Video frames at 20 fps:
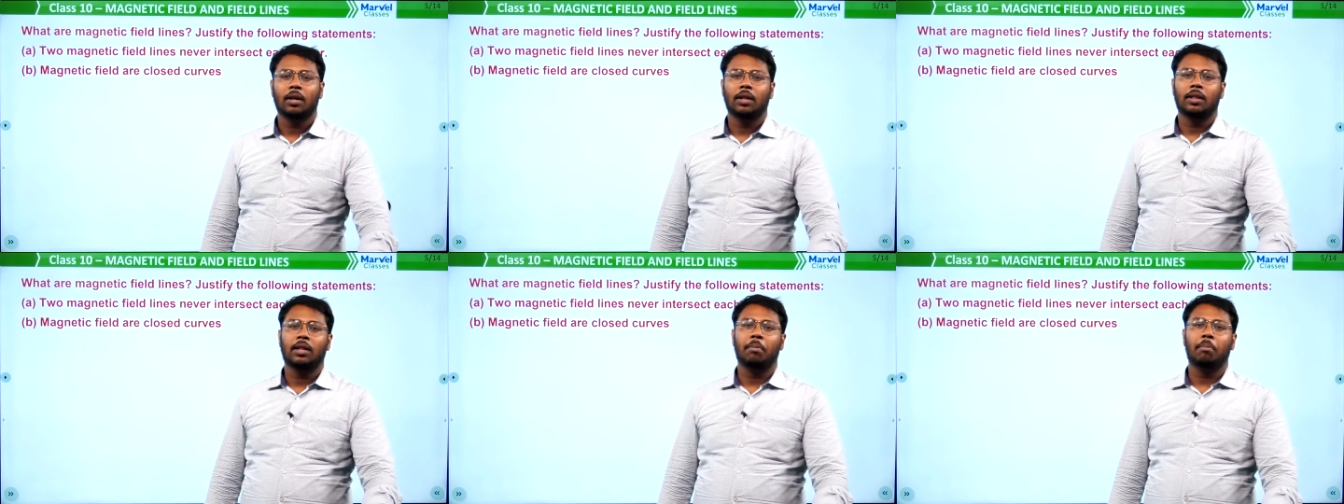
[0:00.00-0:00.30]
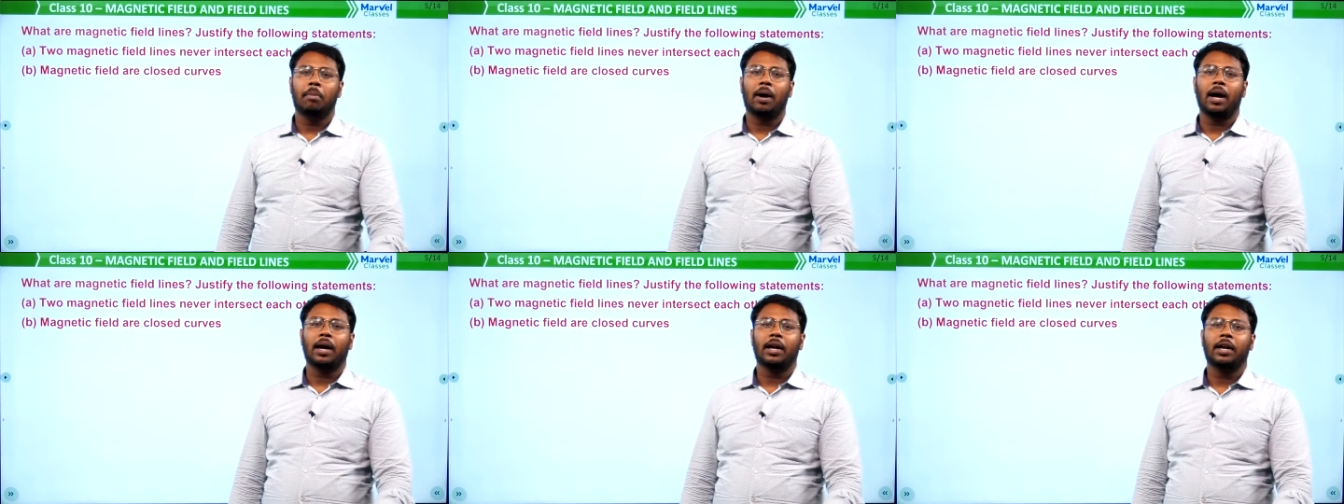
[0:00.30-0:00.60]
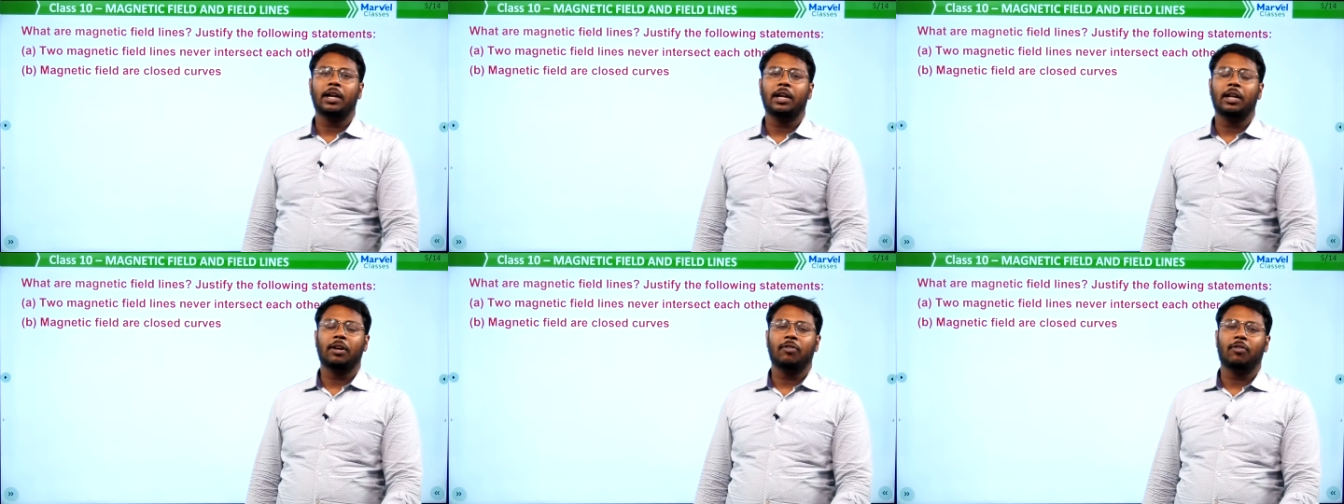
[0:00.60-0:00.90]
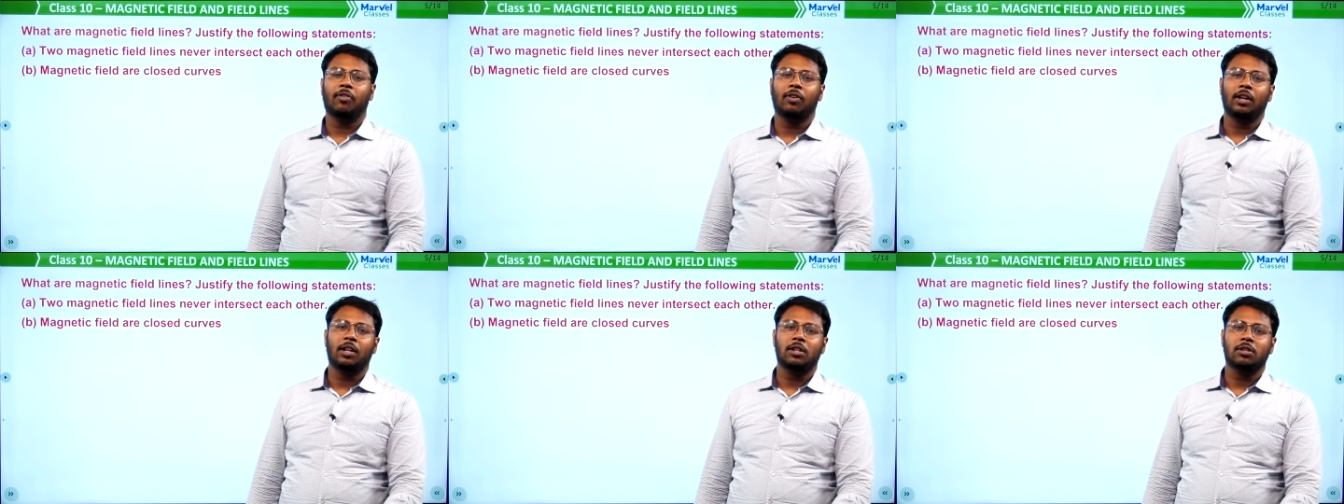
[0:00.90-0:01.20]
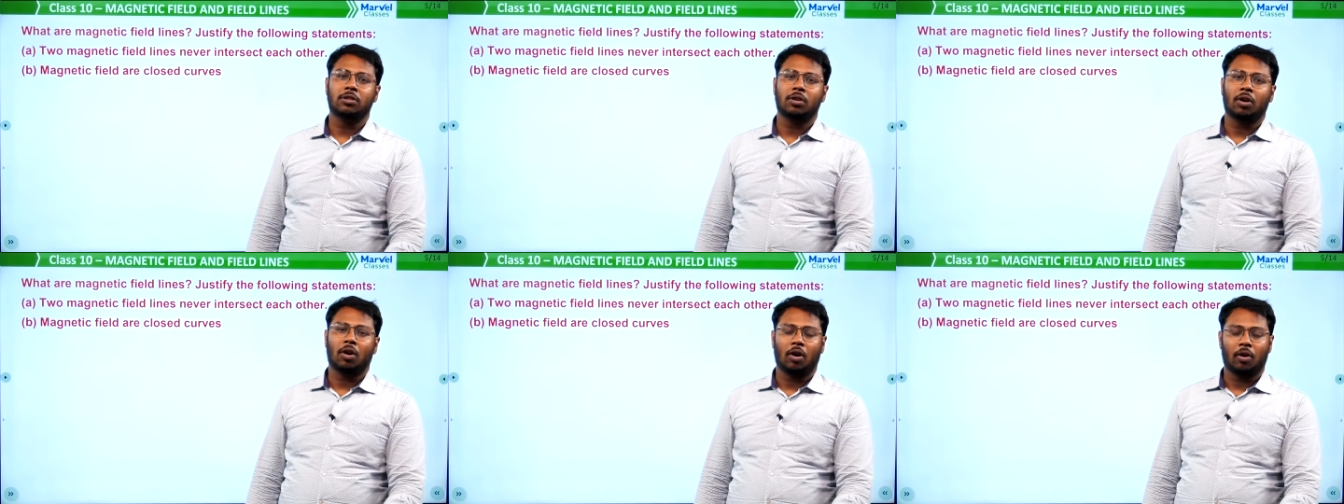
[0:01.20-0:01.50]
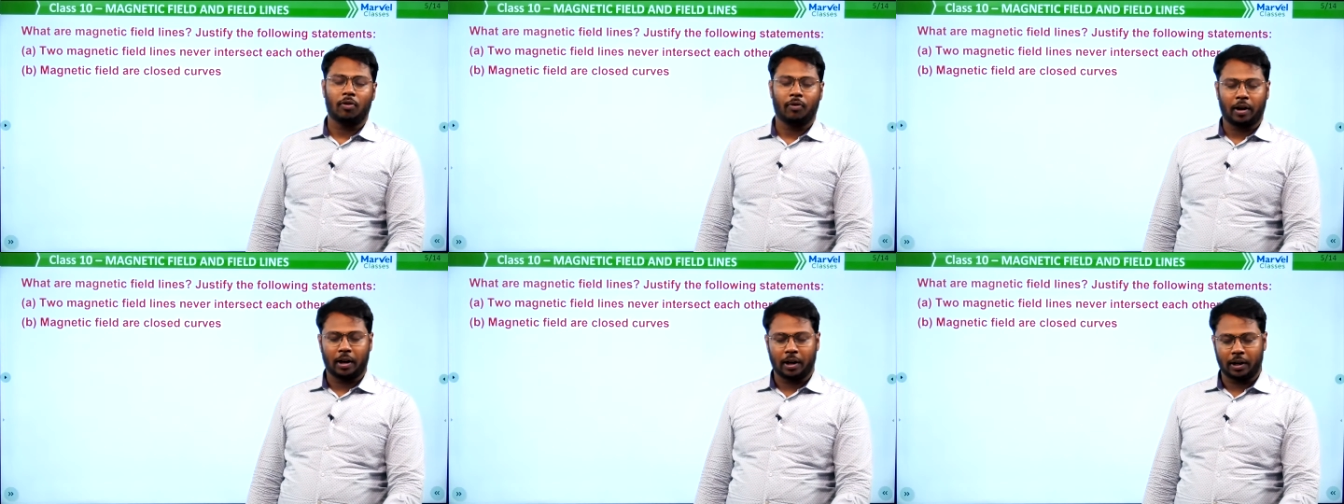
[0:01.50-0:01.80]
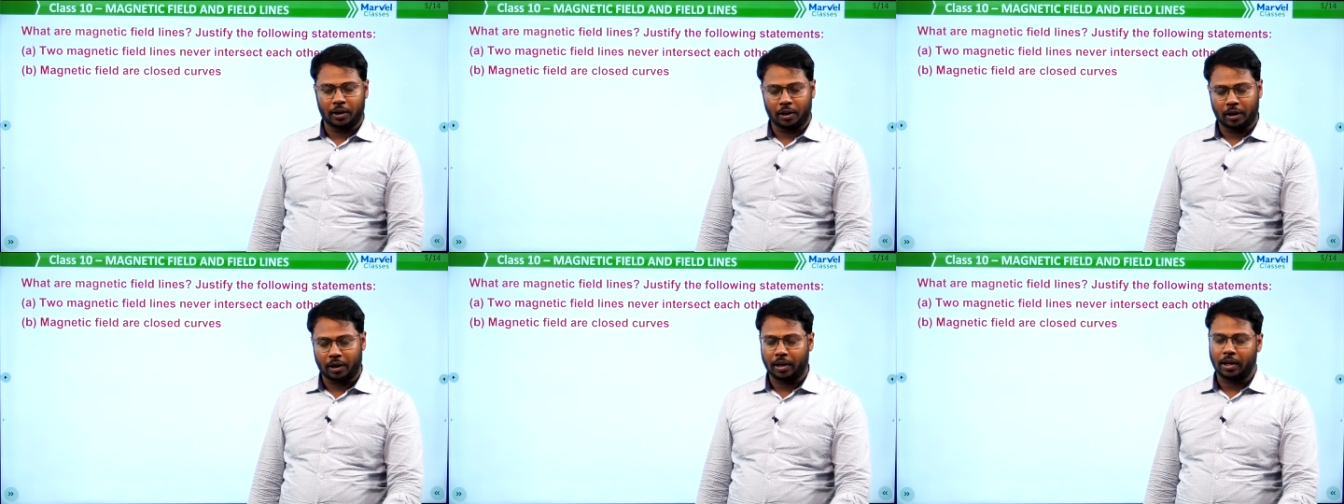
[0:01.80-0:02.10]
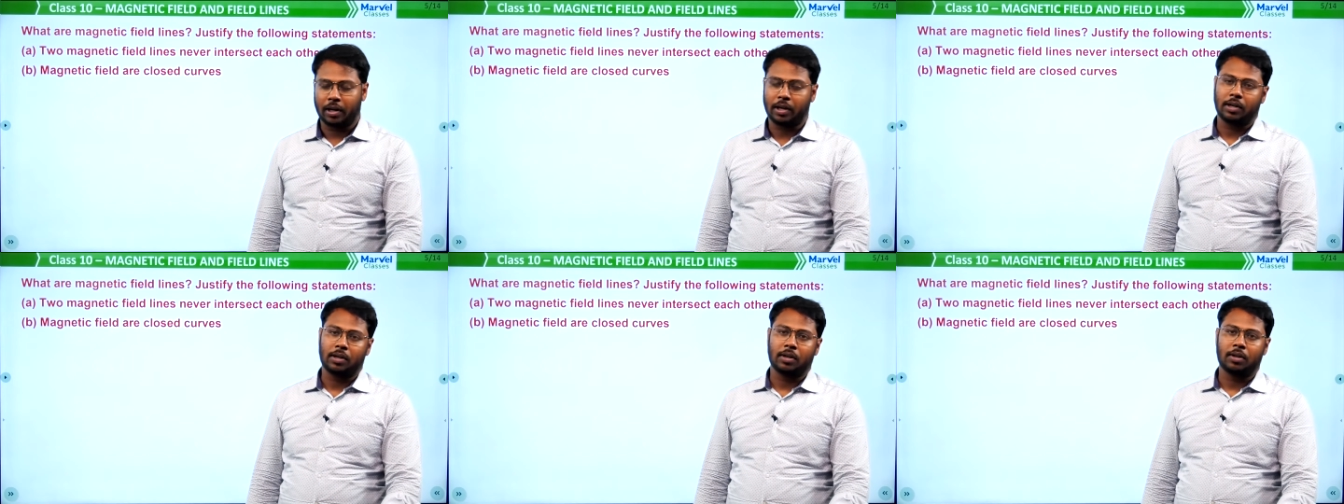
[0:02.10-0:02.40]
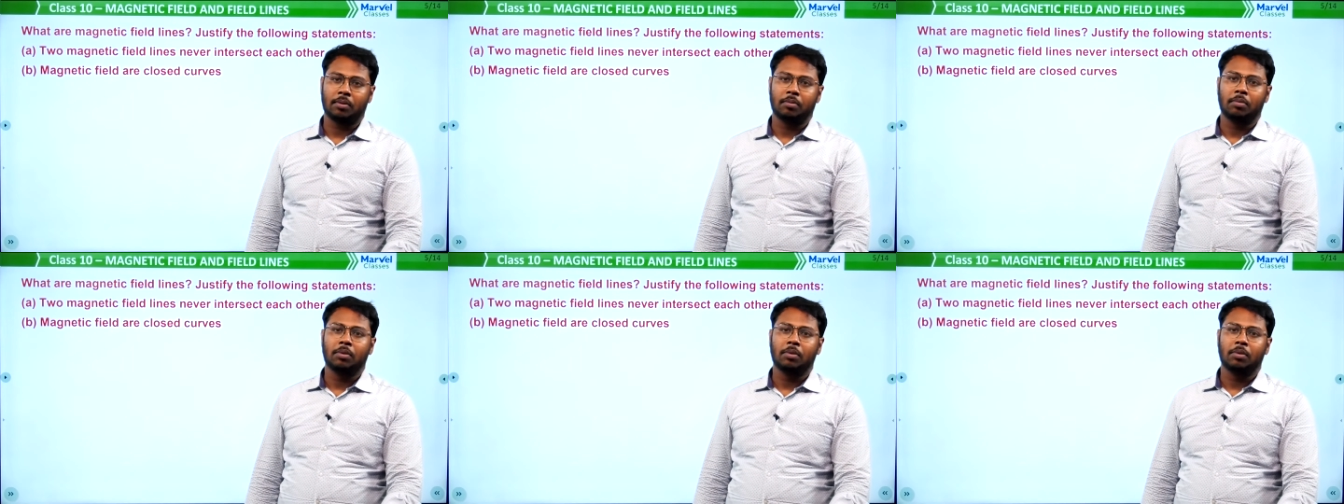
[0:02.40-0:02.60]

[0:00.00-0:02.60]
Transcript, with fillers: the magnetic fields of electric current.